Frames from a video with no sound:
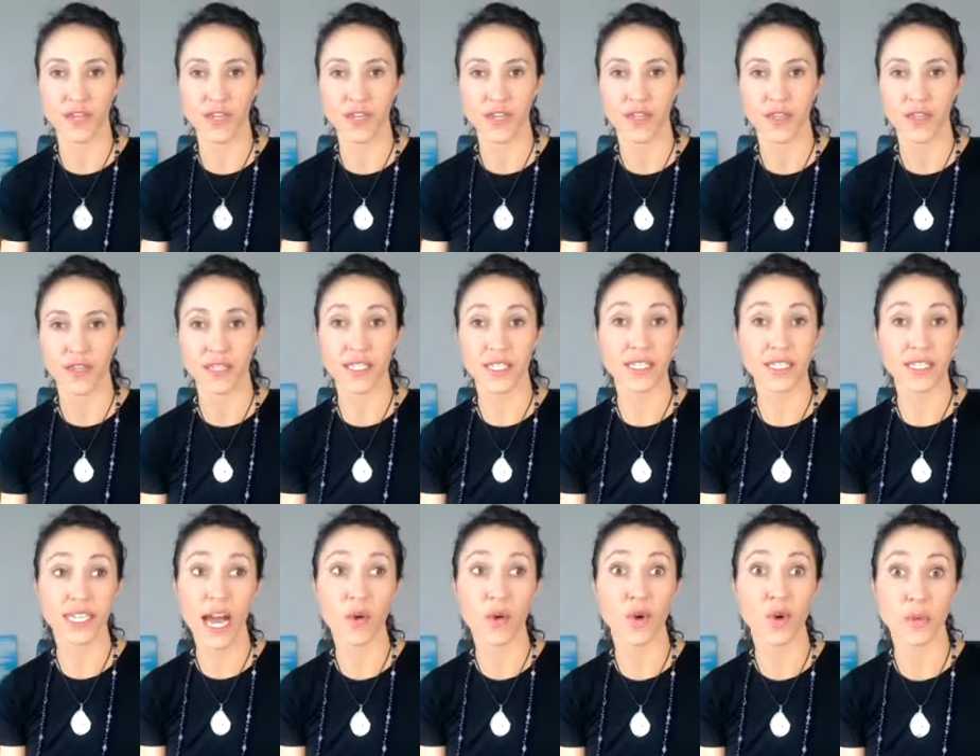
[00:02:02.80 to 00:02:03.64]
This is
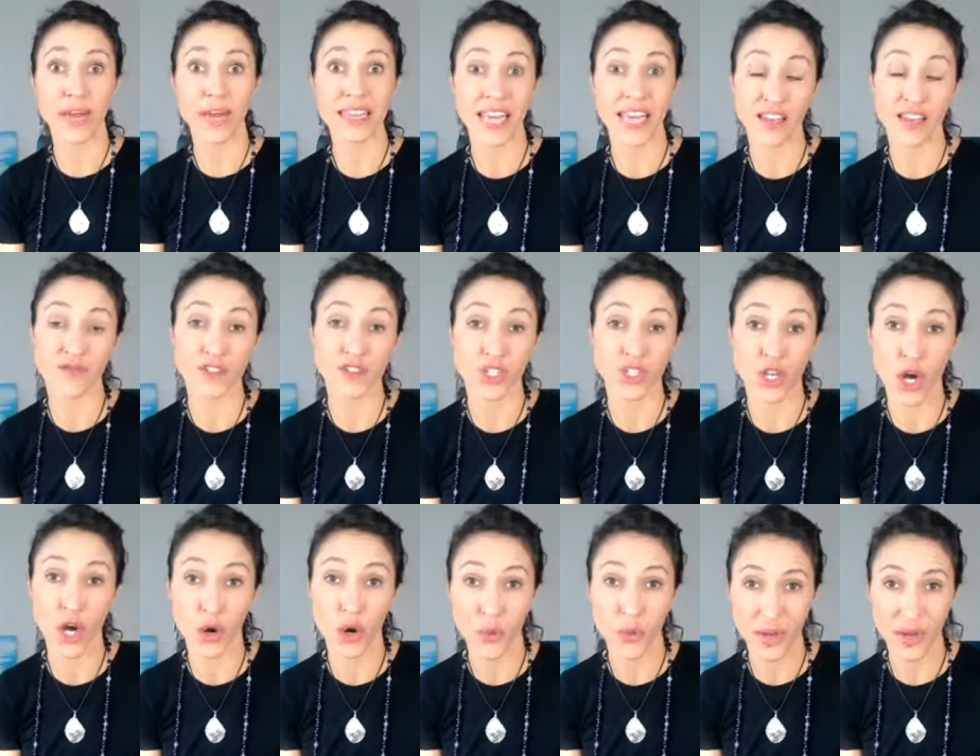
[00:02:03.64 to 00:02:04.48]
not where my life is
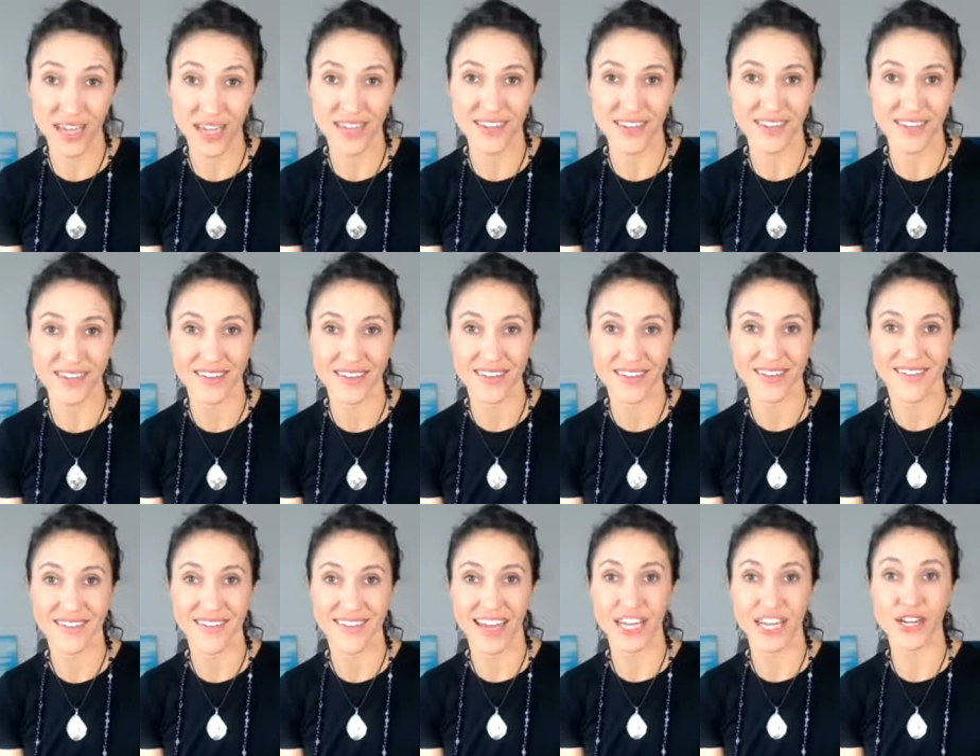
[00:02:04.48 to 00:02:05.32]
going.
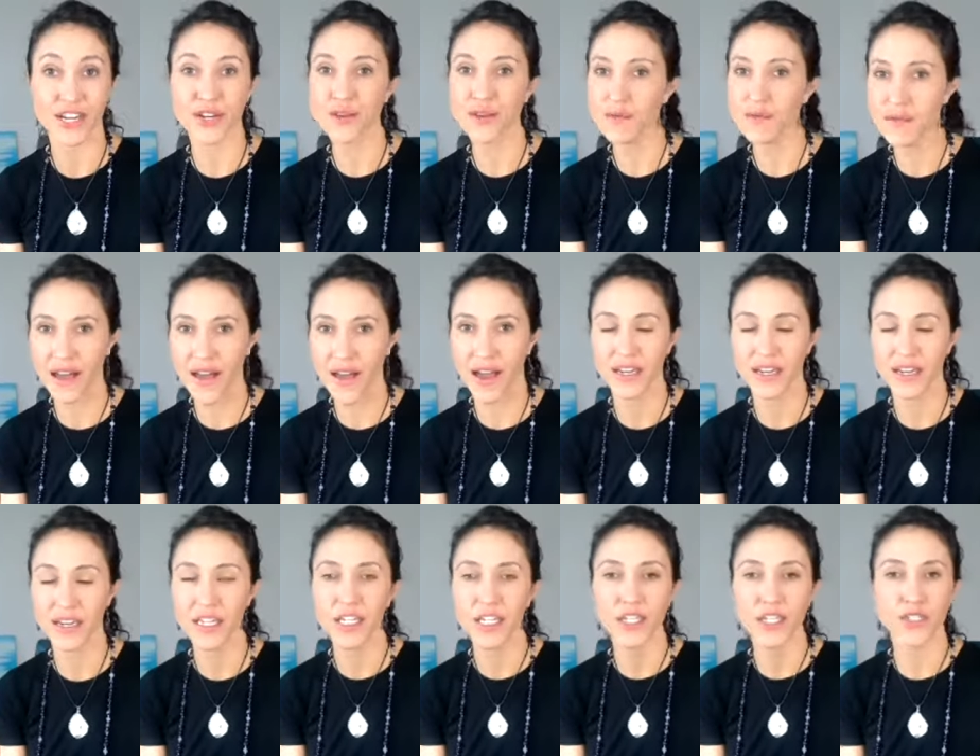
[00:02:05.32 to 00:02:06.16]
I knew that.
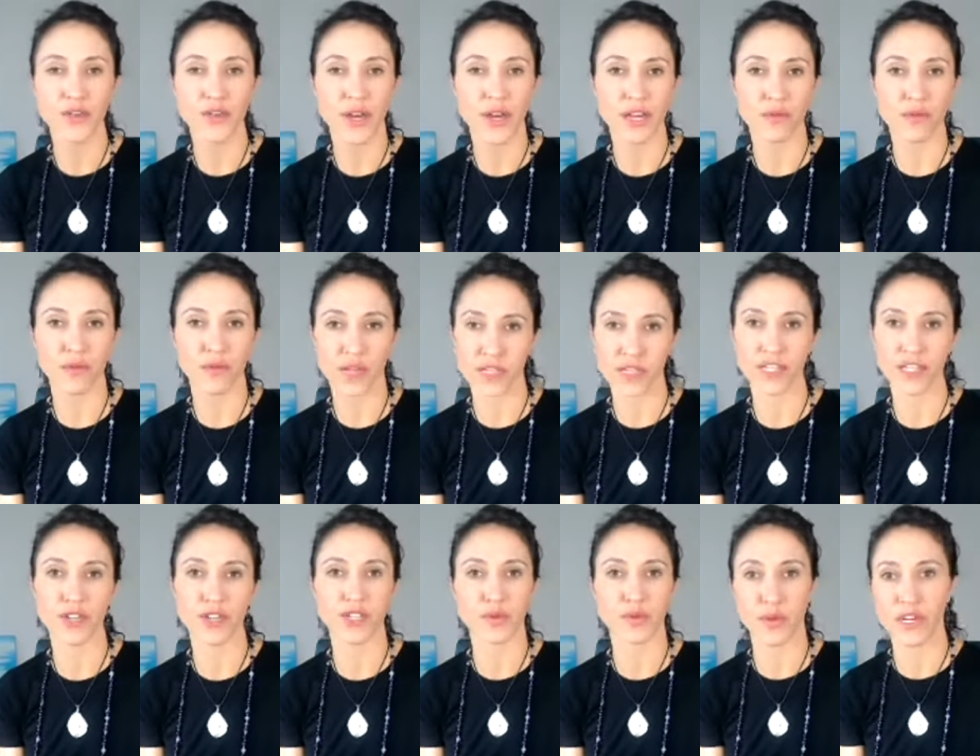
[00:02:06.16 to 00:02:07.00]
So I went, you
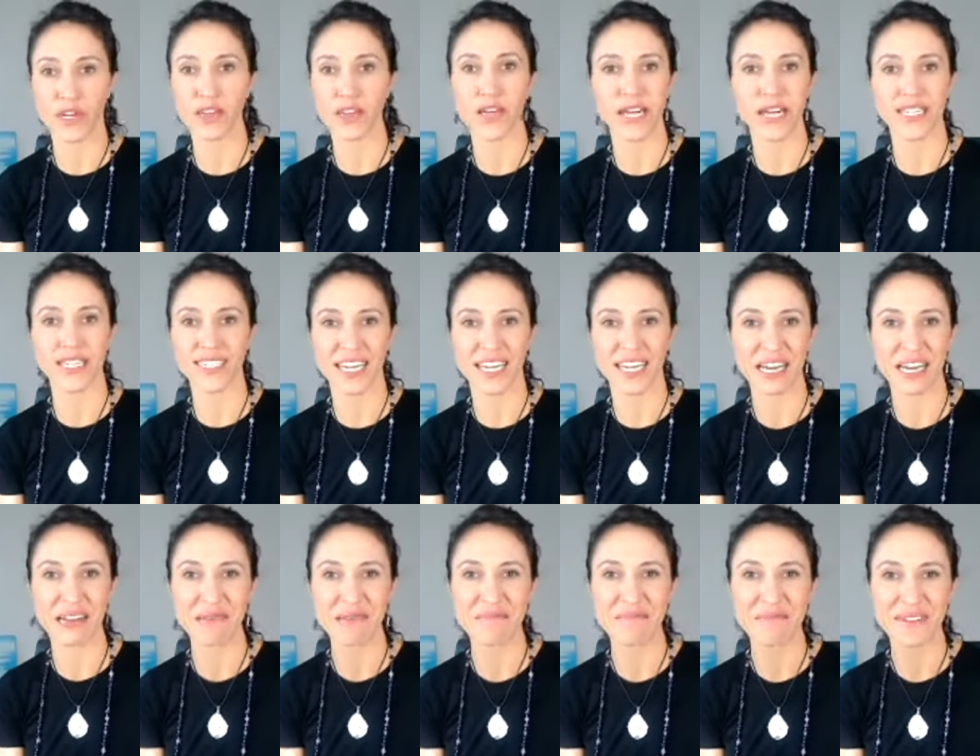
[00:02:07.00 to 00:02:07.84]
know, spent a lot of
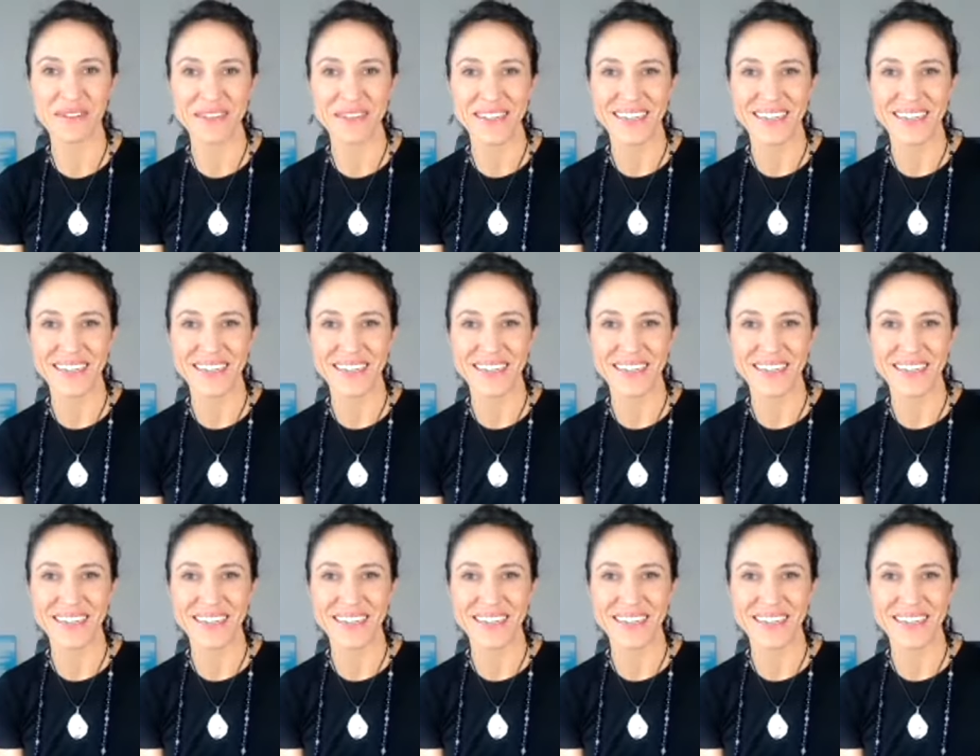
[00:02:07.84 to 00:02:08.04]
time.